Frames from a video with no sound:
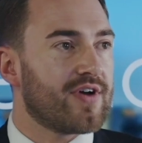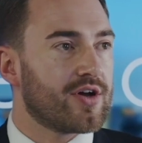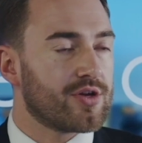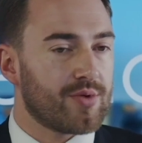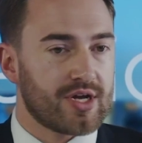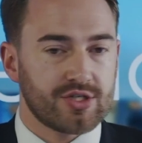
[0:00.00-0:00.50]

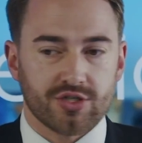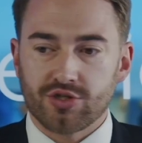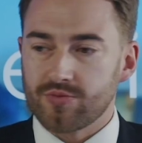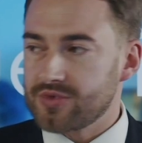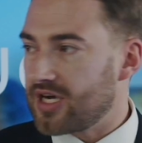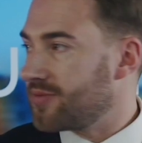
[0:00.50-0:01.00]
valuation
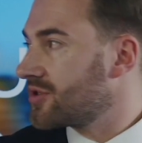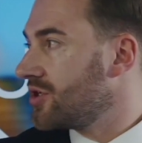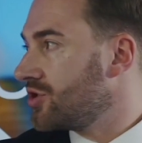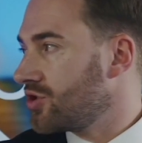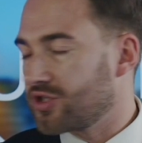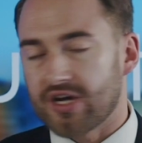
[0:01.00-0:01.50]
sometimes
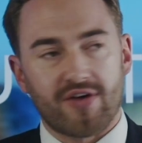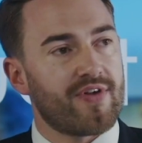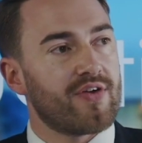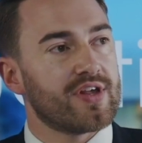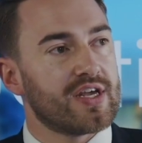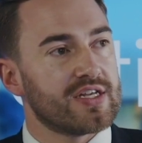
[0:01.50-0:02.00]
can just get
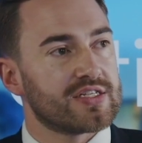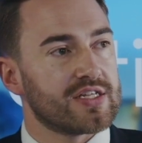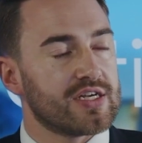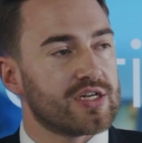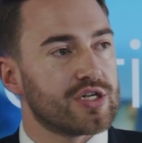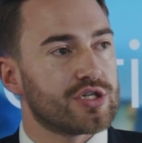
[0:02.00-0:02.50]
very
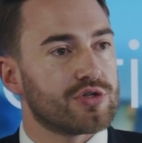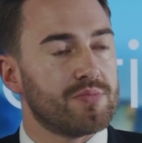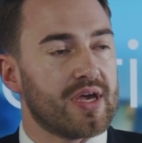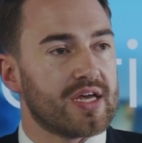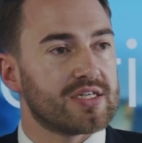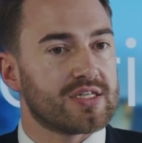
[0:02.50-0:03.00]
easily
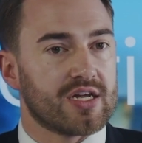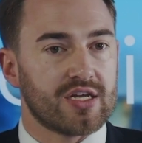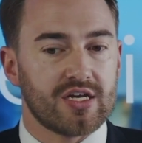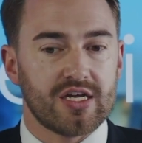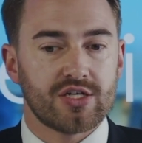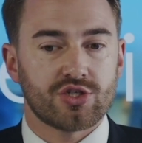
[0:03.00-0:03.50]
dismissed, and
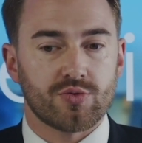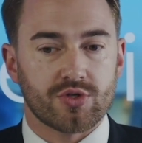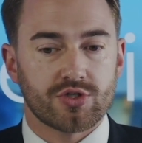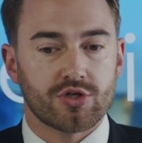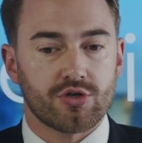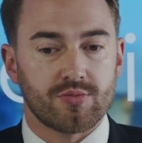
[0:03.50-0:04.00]
you need
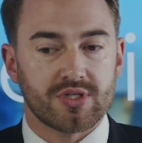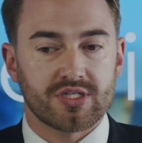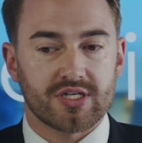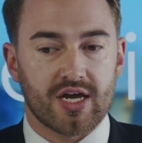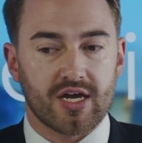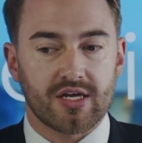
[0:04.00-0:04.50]
someone to come and
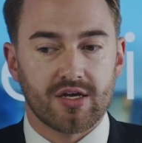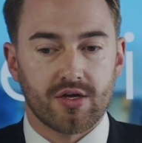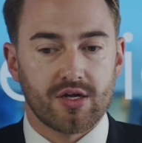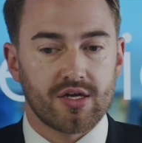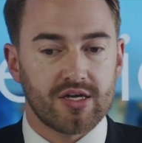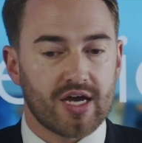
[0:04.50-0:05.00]
say
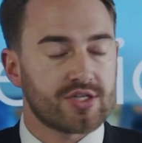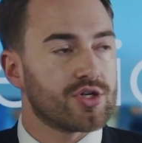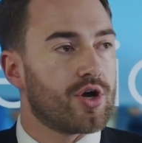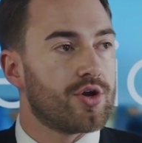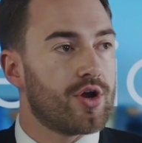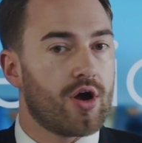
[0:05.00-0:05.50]
yes
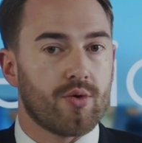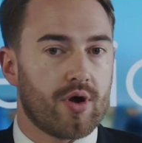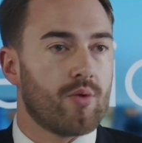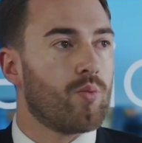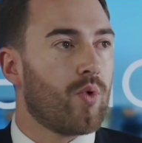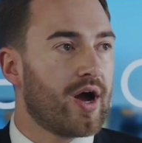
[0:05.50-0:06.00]
or no,
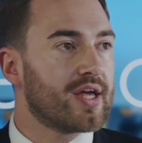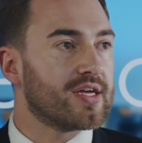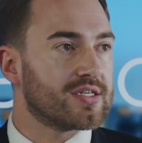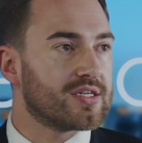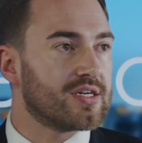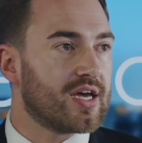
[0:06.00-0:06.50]
and why
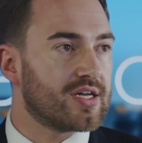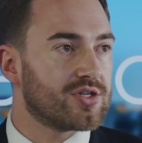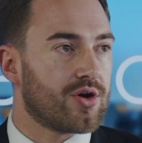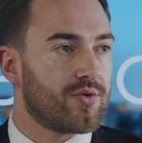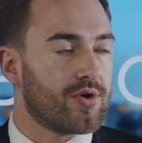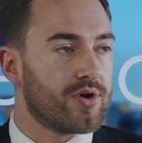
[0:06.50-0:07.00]
it's a yes
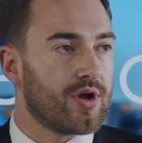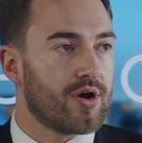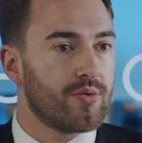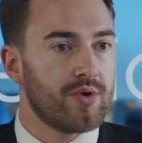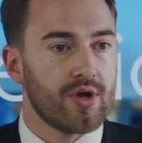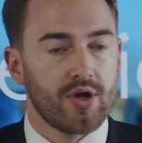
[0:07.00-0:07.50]
or a
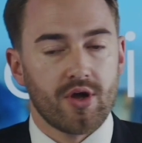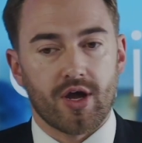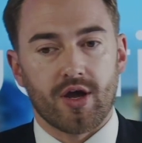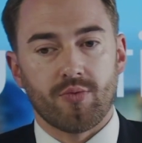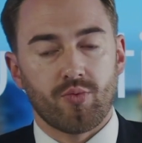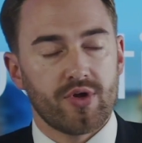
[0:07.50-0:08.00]
no.
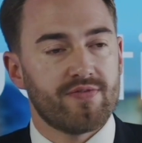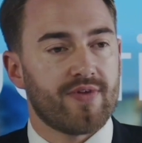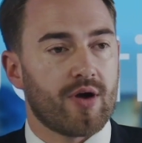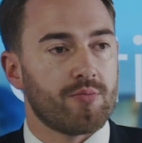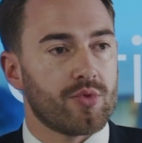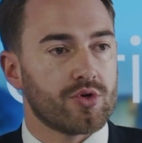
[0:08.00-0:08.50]
We
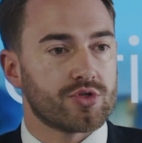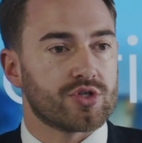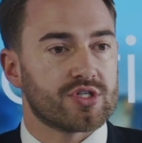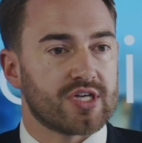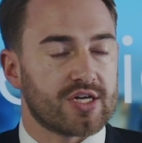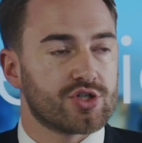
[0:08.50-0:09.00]
found more
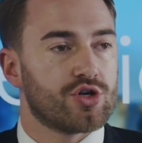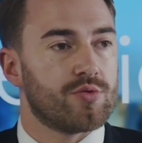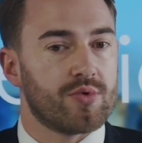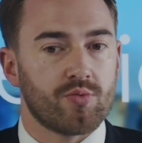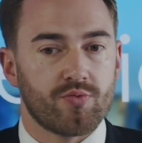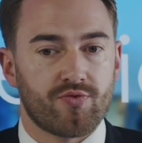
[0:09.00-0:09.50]
success
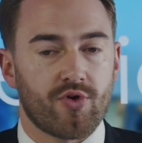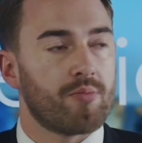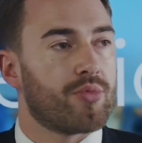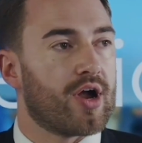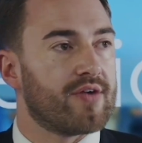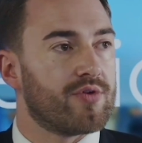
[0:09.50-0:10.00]
coming
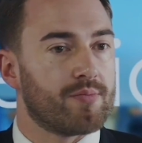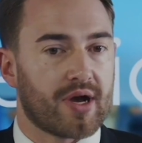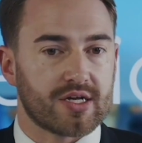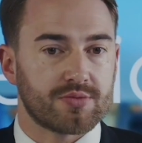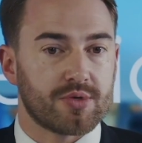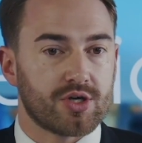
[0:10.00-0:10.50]
from private
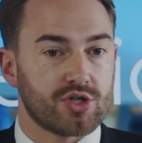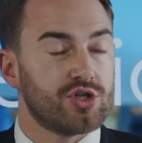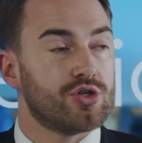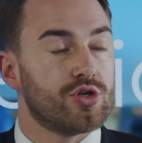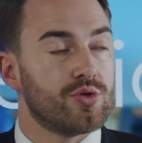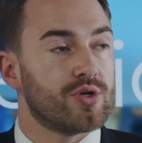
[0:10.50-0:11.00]
banks because
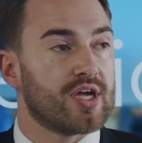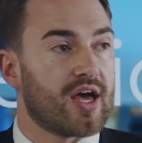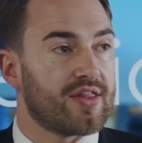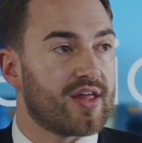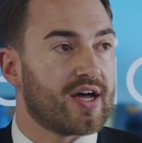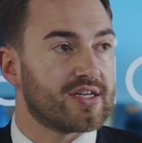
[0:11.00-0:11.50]
you do
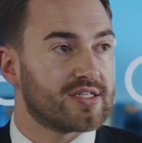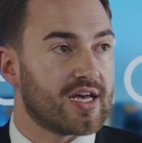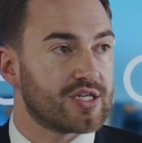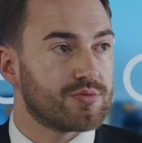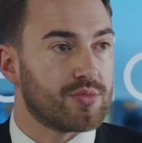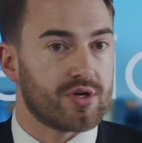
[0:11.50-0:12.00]
get that
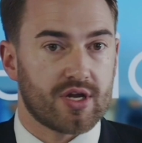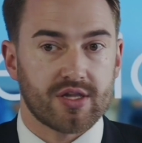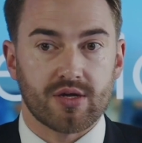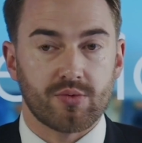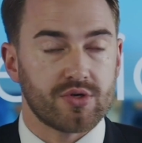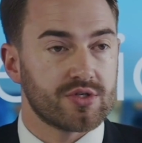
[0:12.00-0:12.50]
assessment, and
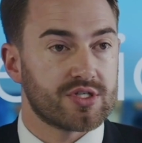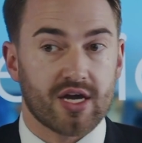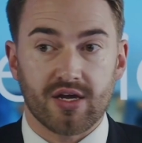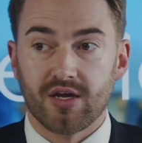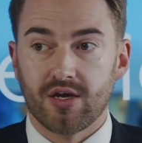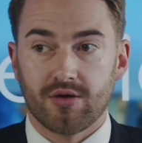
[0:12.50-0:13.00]
they will
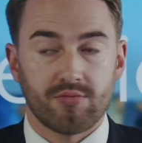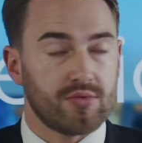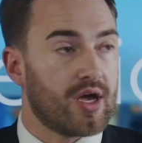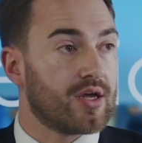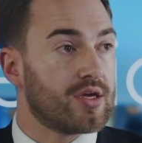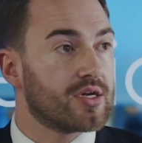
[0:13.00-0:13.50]
say,
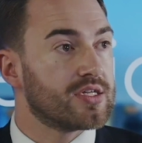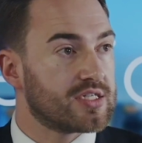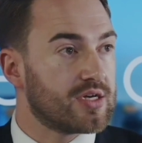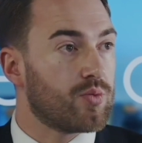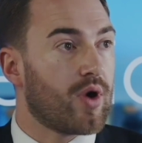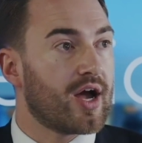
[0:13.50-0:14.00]
yeah, you can
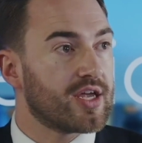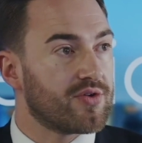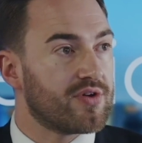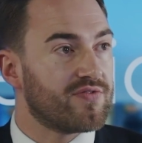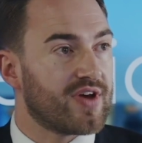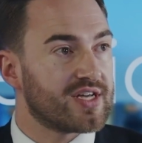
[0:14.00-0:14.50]
see why
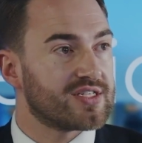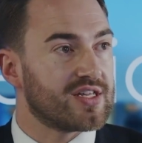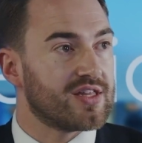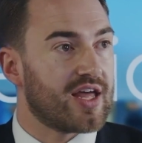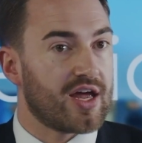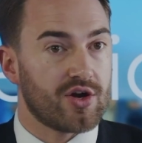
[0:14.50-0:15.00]
you're
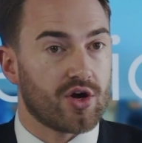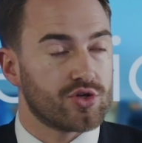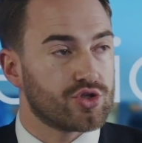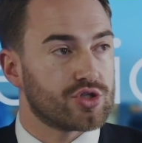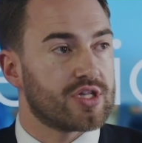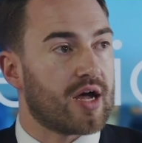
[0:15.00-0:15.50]
investing there, not
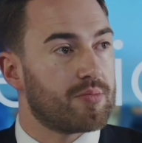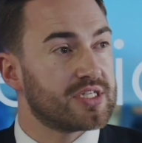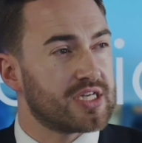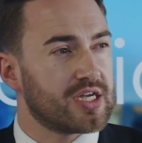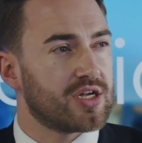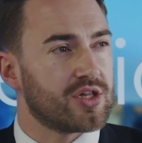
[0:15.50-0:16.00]
just that
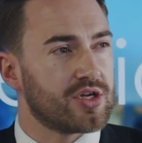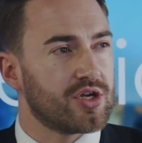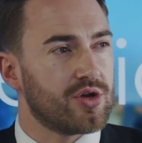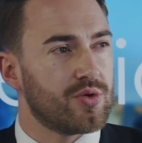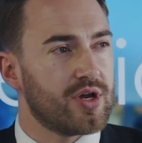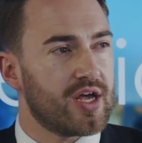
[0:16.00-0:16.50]
particular
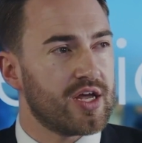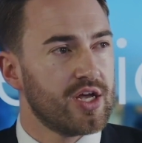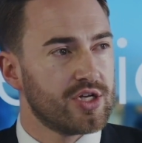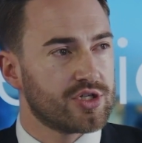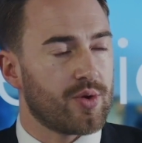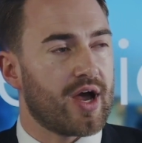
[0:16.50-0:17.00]
unit.
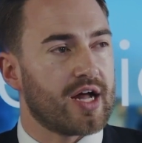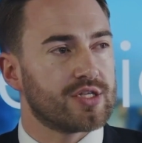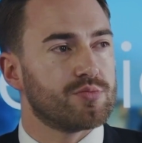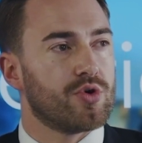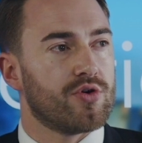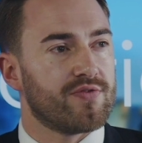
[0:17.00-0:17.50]
So it
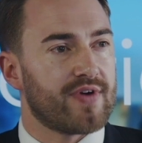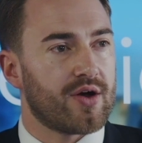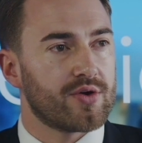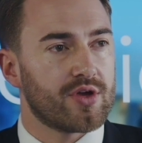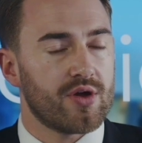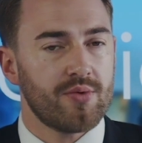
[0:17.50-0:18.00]
adds more
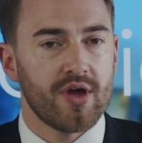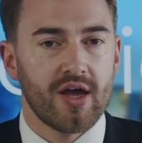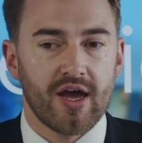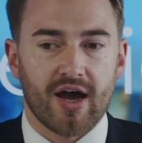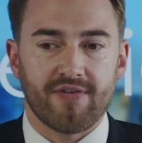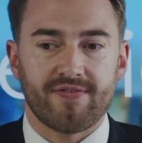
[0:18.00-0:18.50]
value.
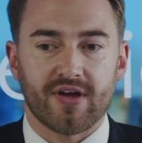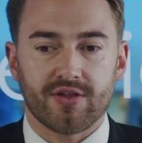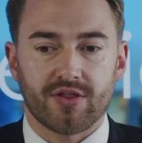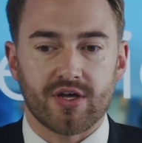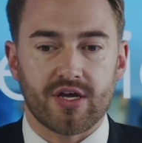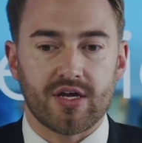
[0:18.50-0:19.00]
I
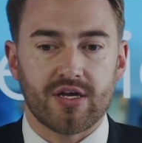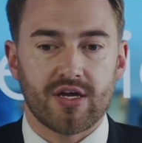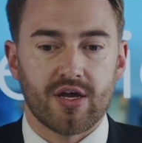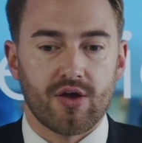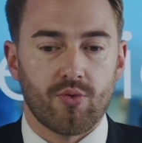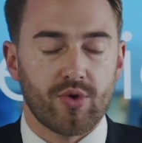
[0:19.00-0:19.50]
think
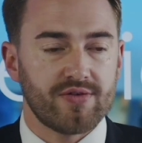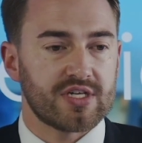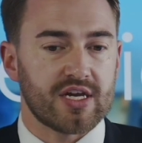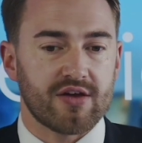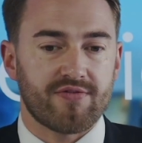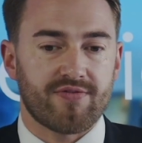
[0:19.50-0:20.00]
we've
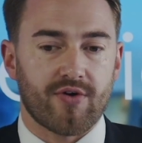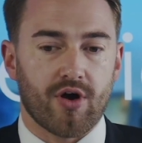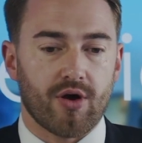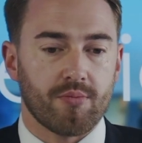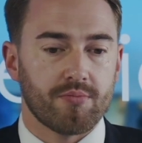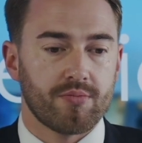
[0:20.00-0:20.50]
seen it
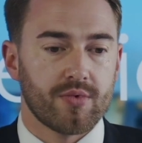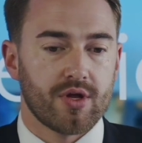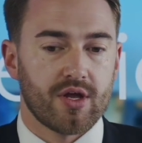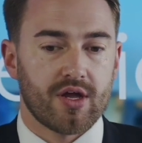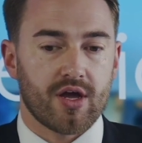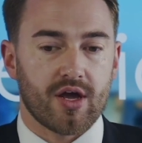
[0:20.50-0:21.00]
from
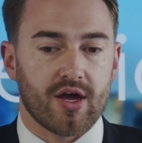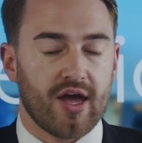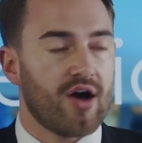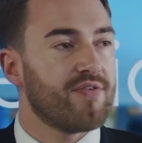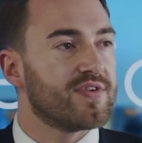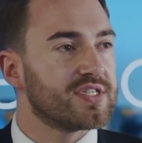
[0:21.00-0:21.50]

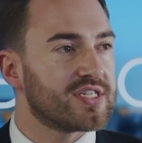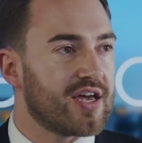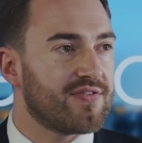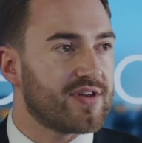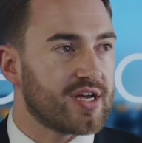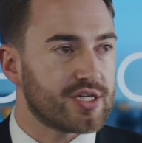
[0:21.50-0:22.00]
health and
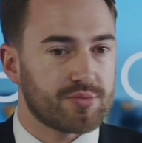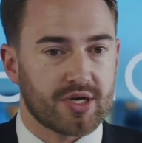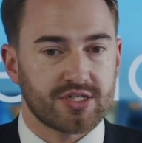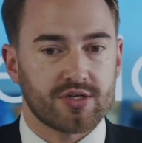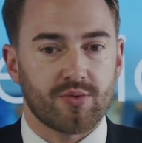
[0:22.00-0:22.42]
safety, especially